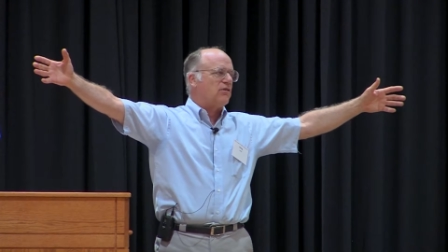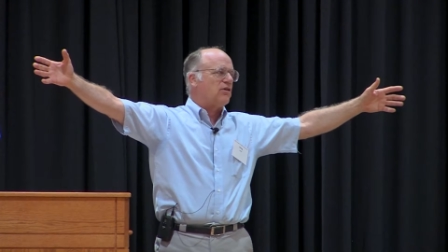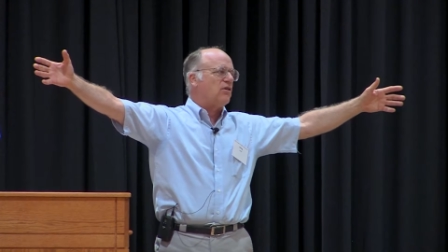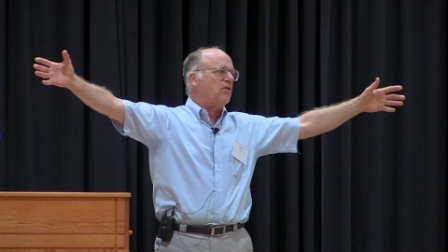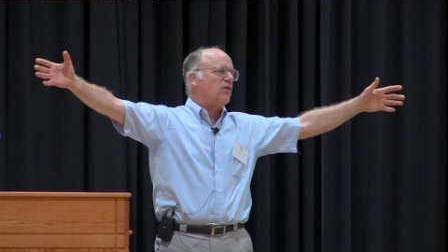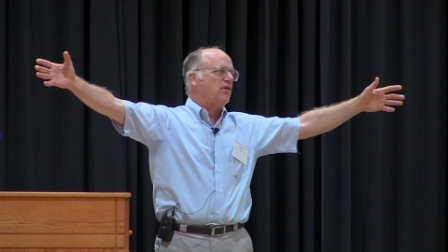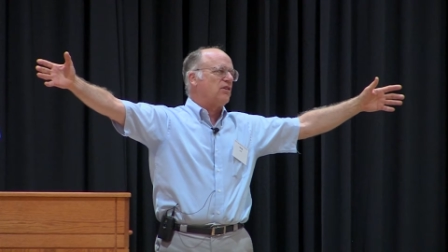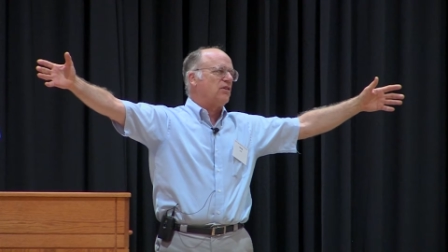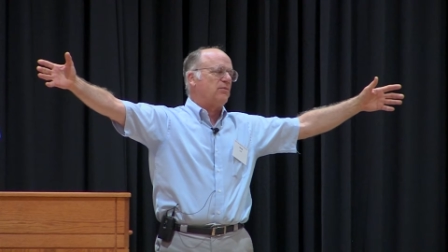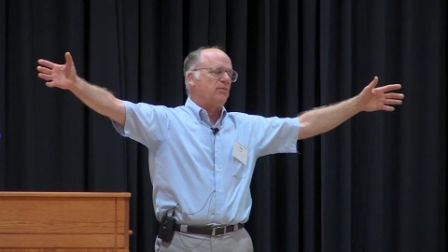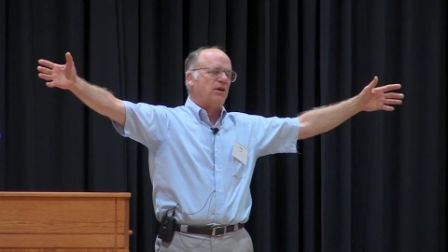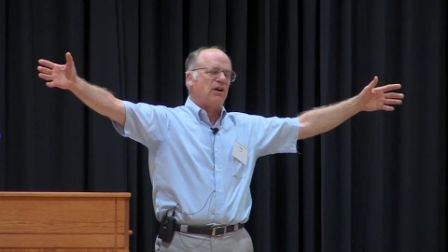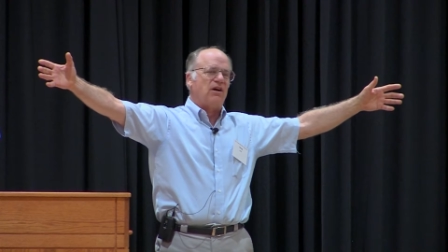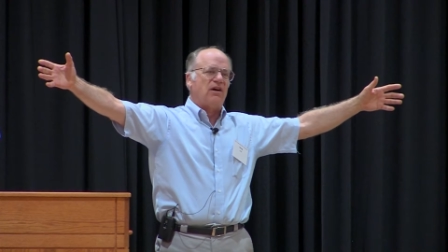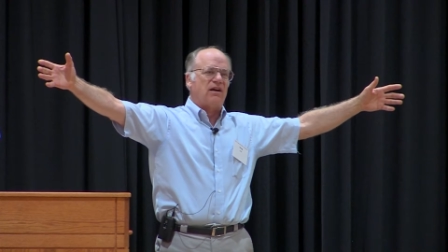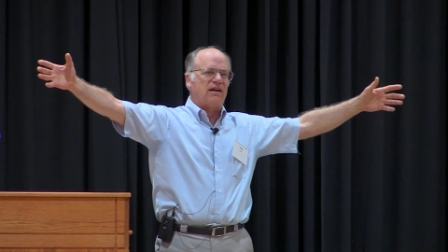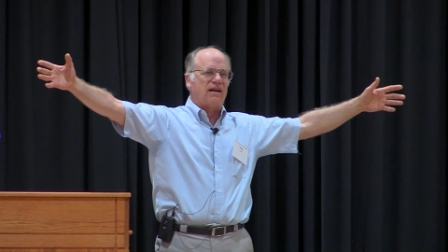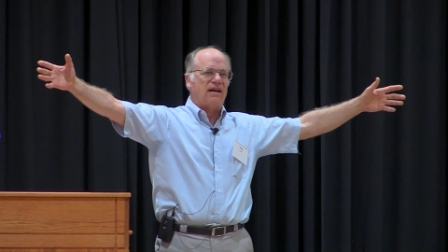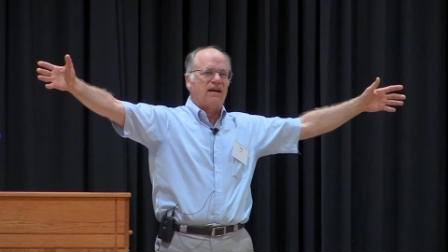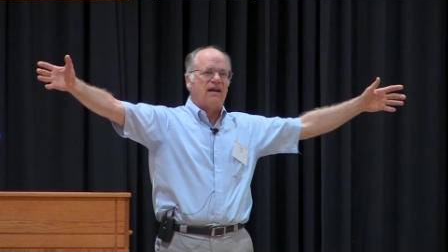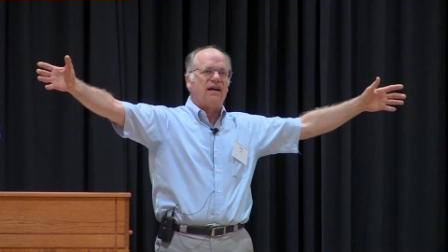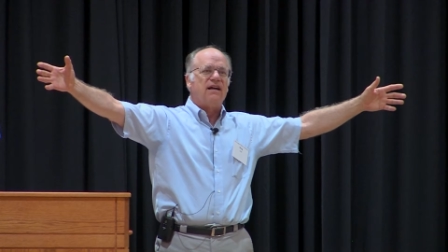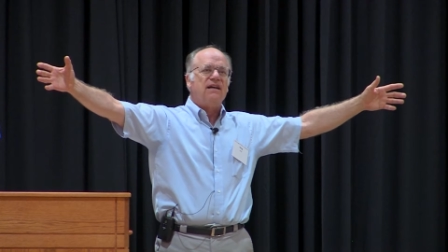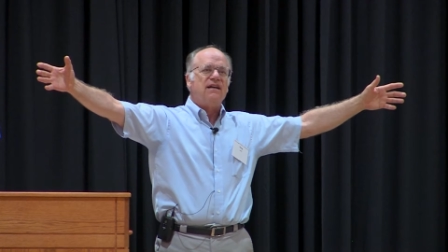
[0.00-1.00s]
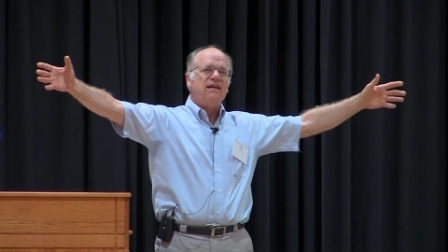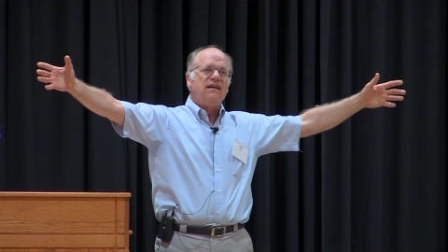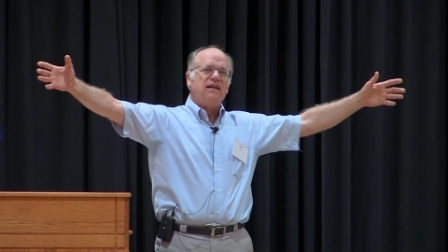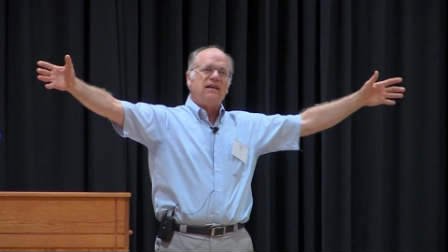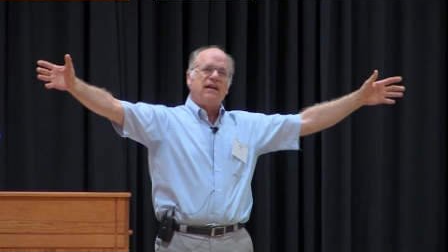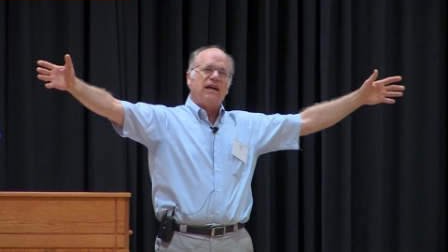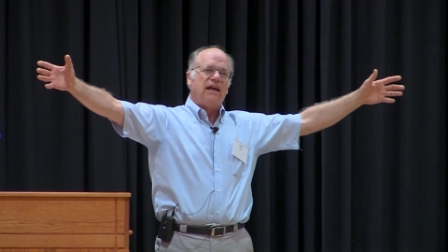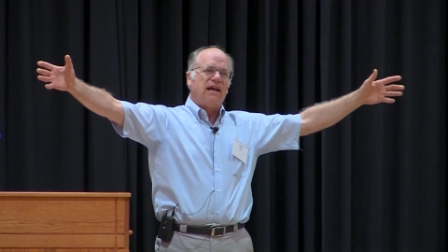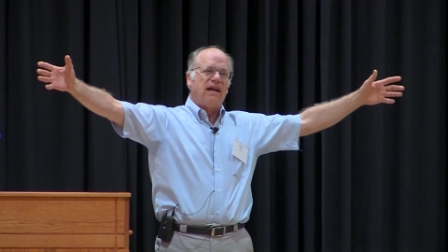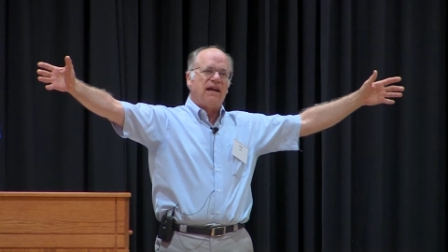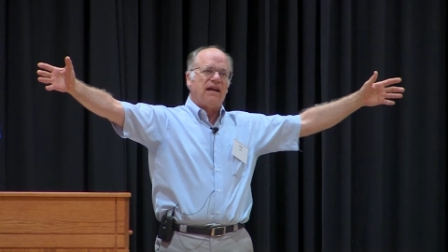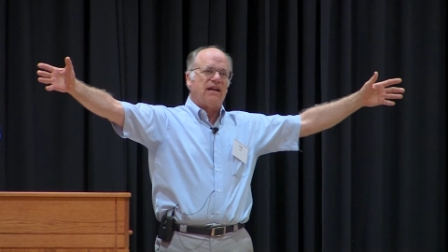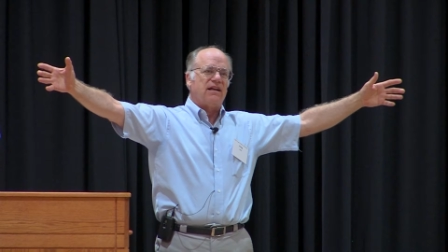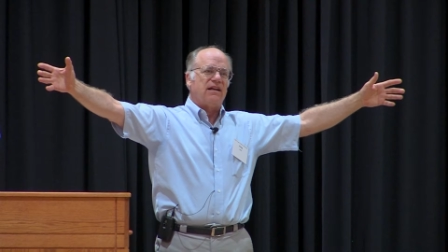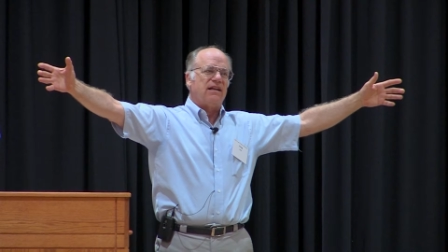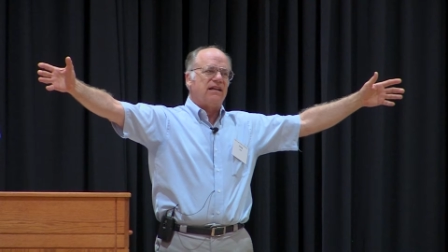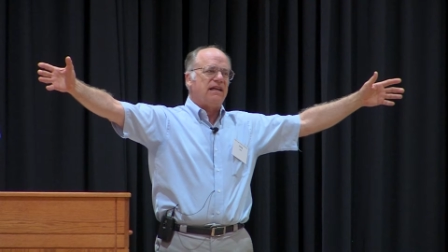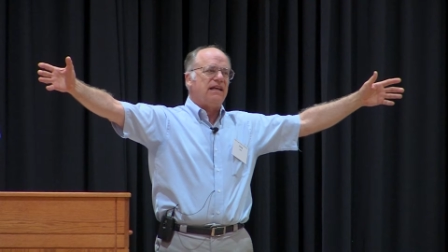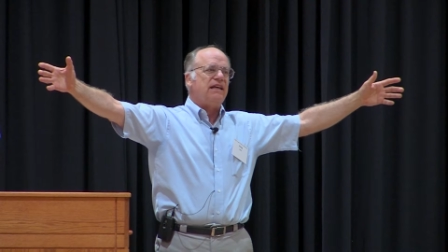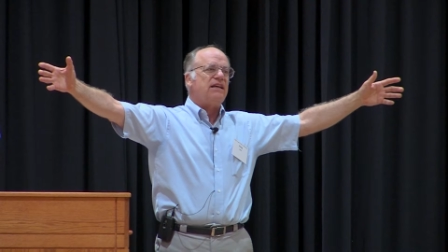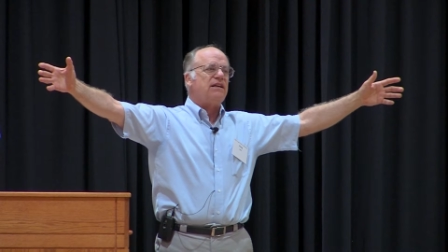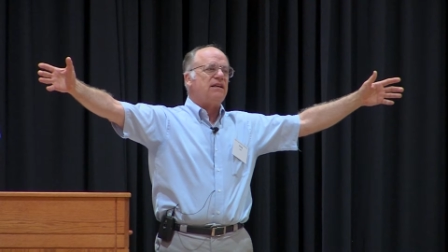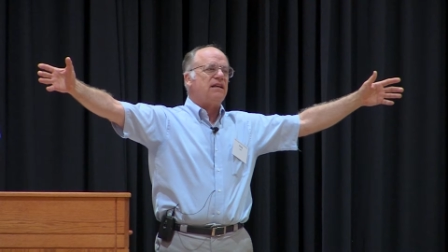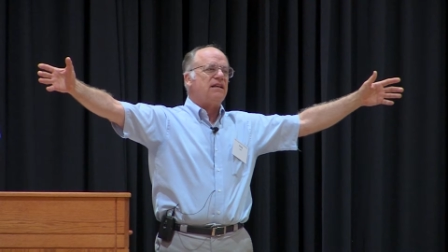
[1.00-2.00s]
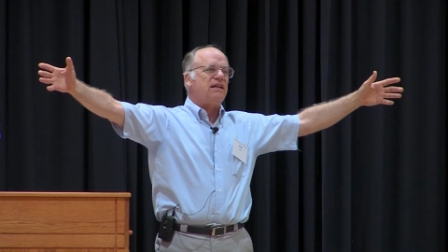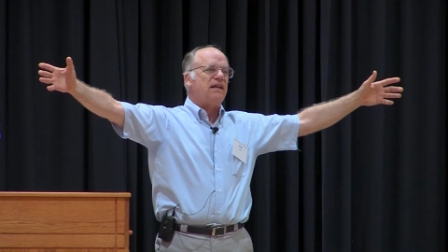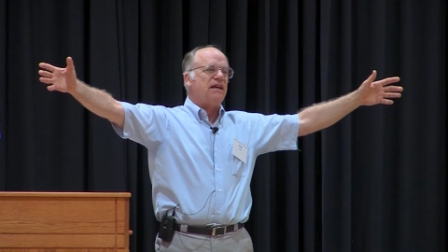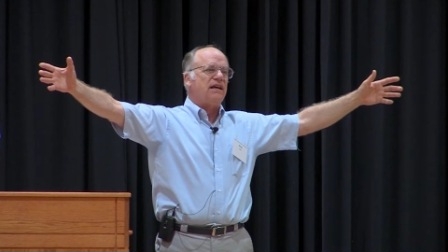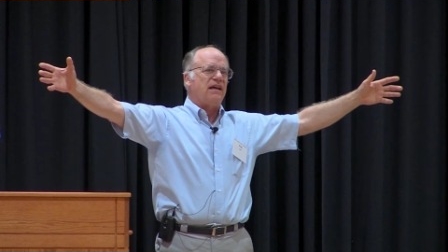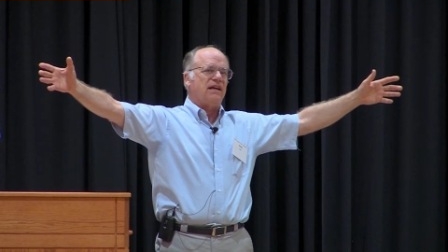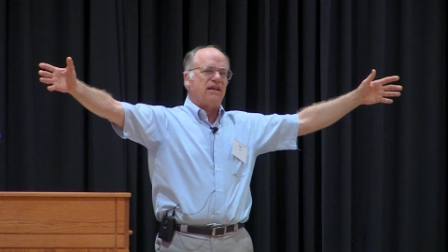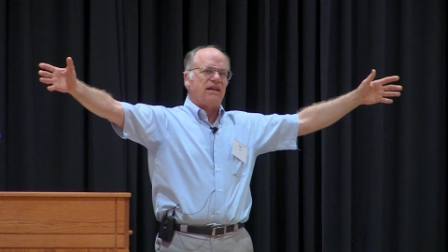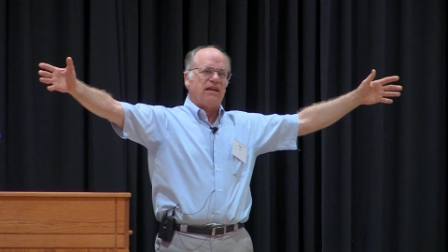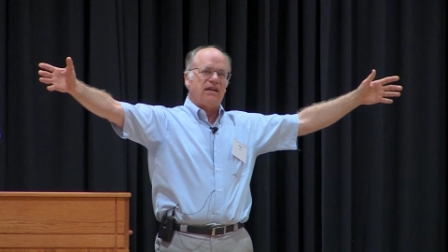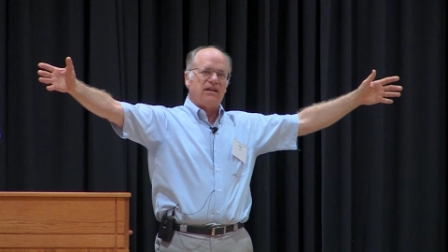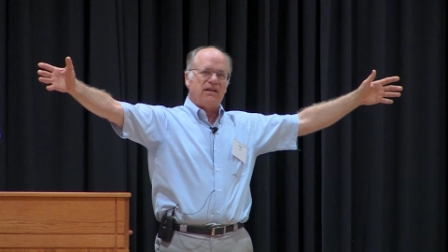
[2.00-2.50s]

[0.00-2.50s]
North America, and the